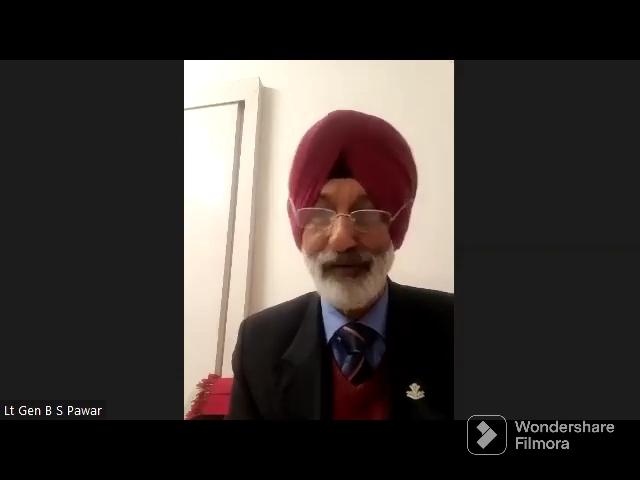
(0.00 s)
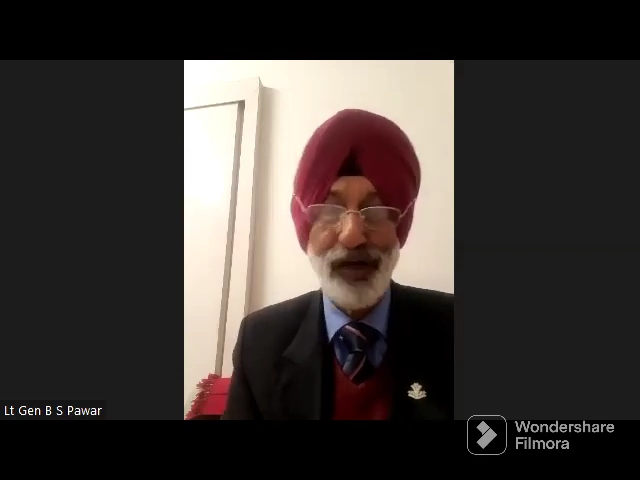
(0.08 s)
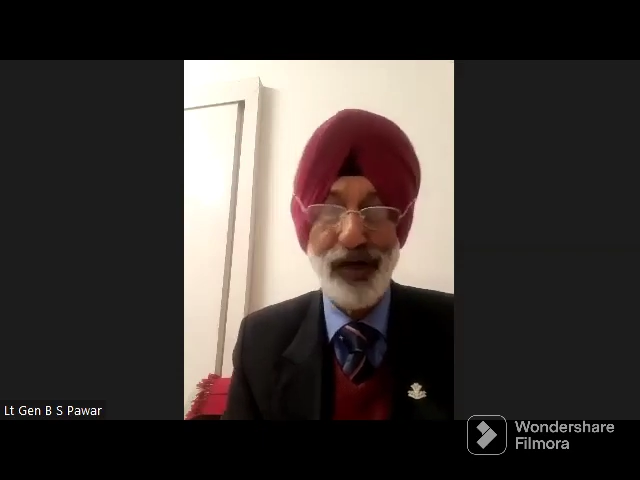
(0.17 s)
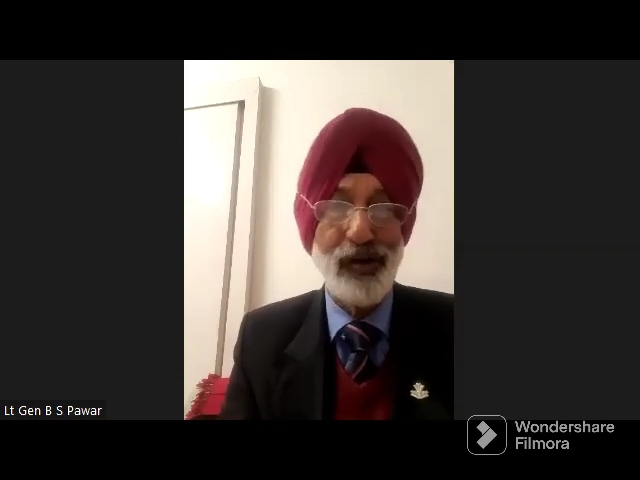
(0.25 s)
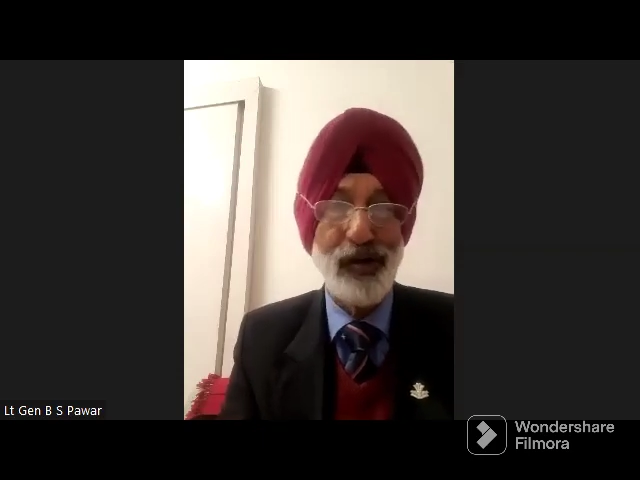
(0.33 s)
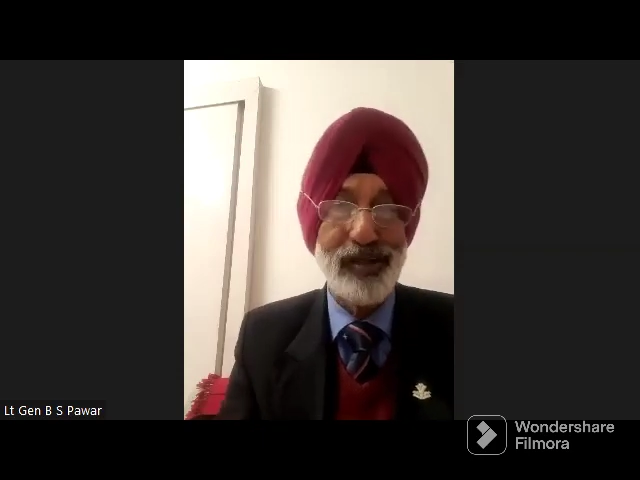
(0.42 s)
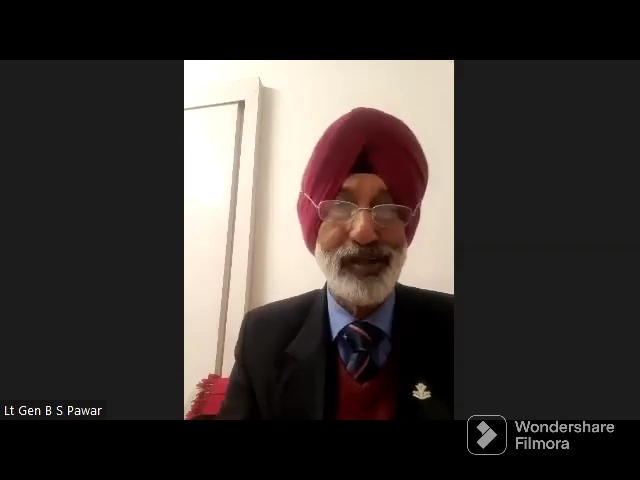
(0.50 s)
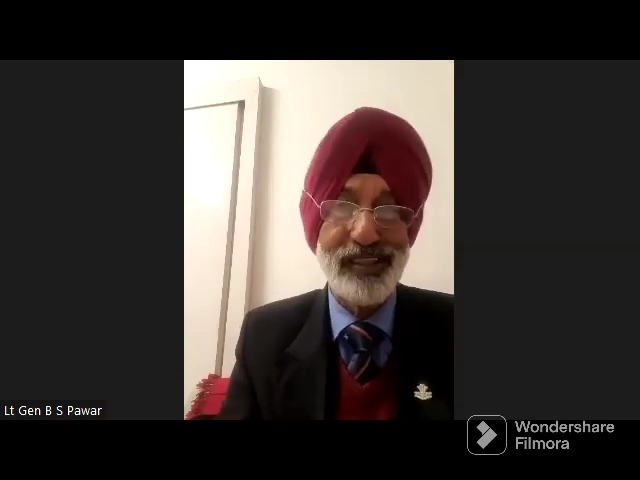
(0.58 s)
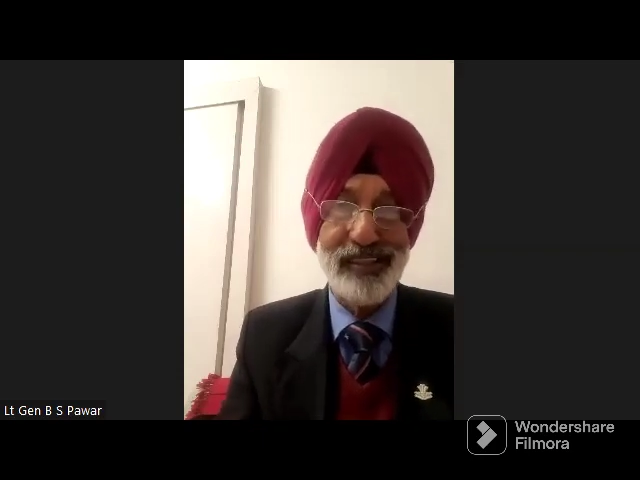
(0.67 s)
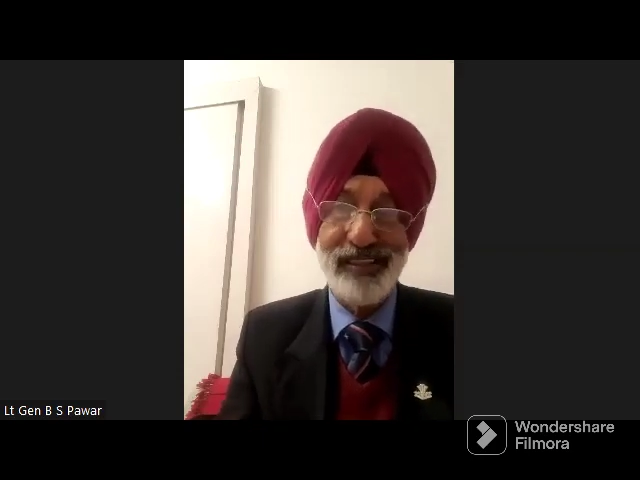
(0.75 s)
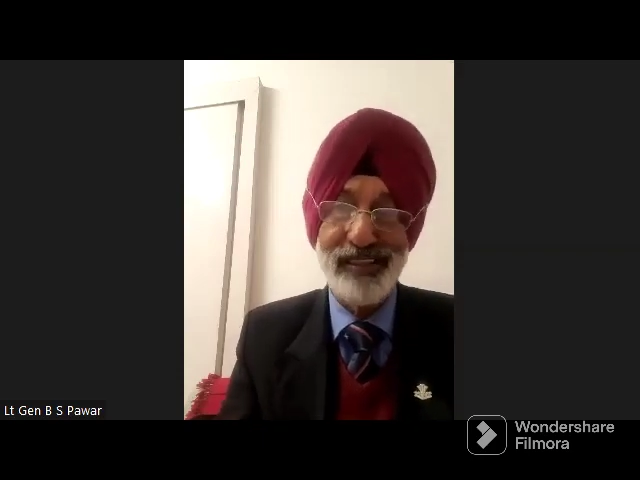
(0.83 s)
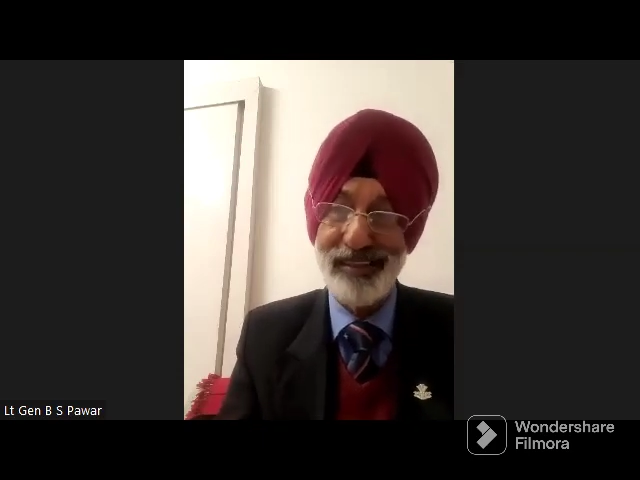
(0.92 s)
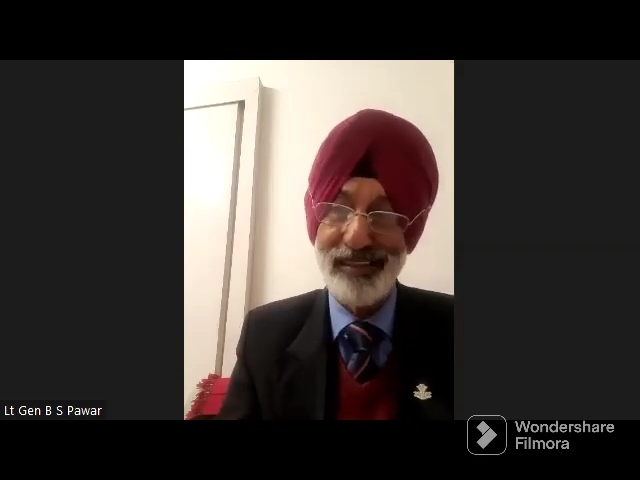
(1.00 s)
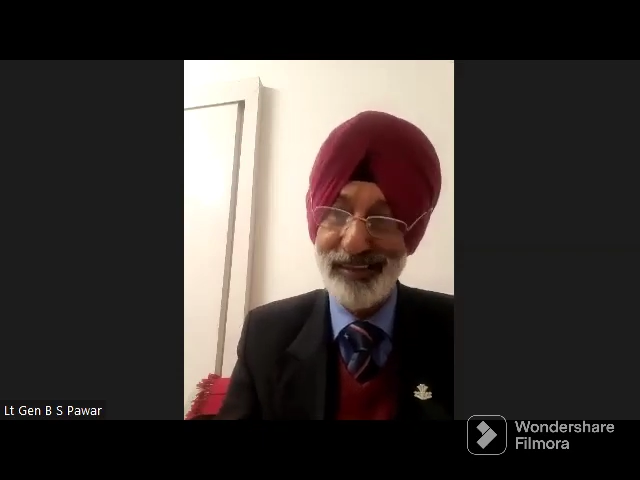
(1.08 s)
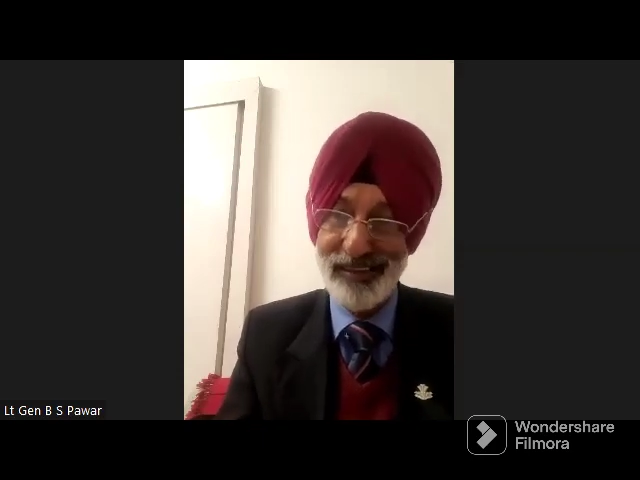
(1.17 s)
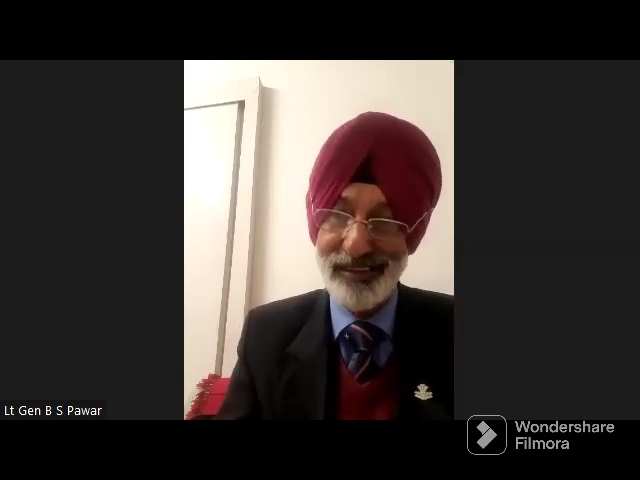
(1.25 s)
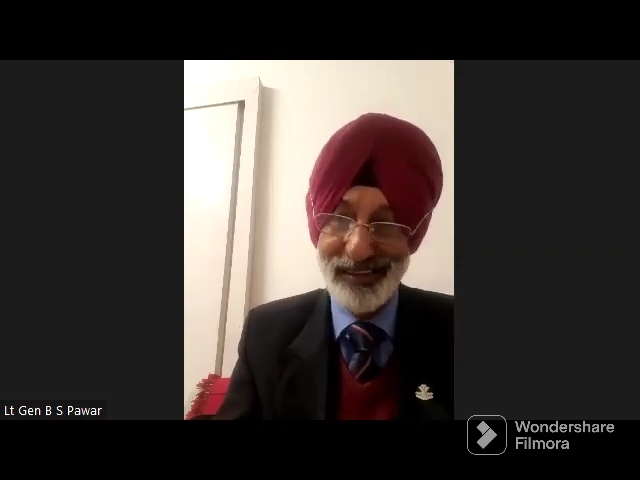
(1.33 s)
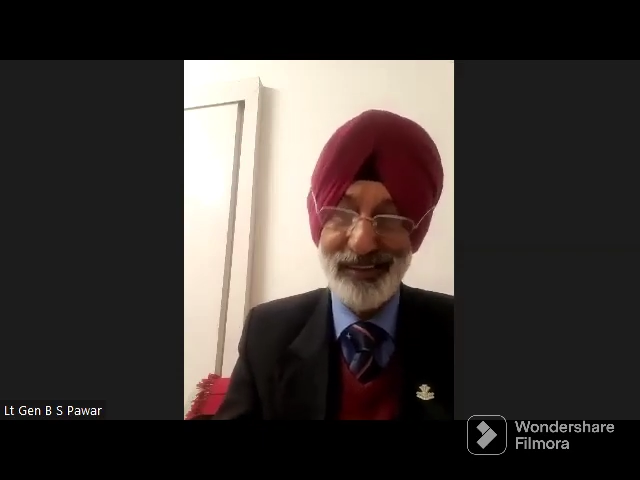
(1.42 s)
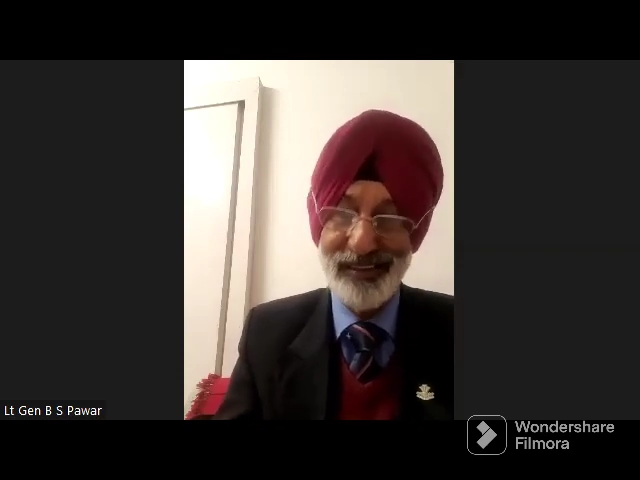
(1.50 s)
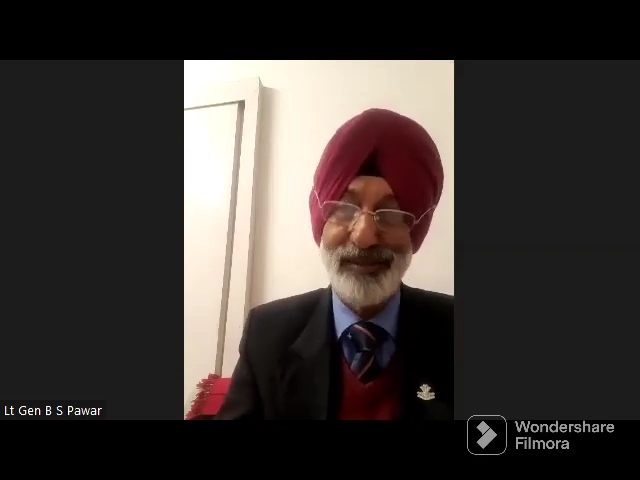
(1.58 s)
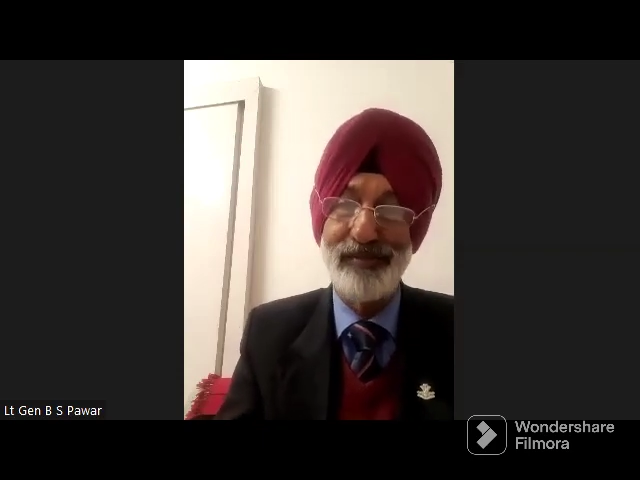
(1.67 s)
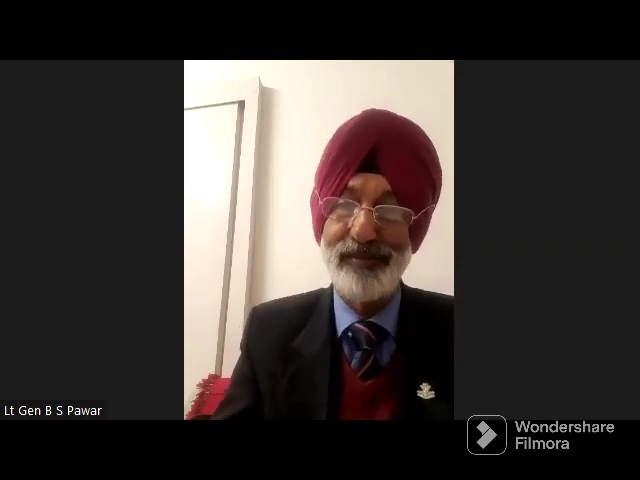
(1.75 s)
We got this, uh, you know,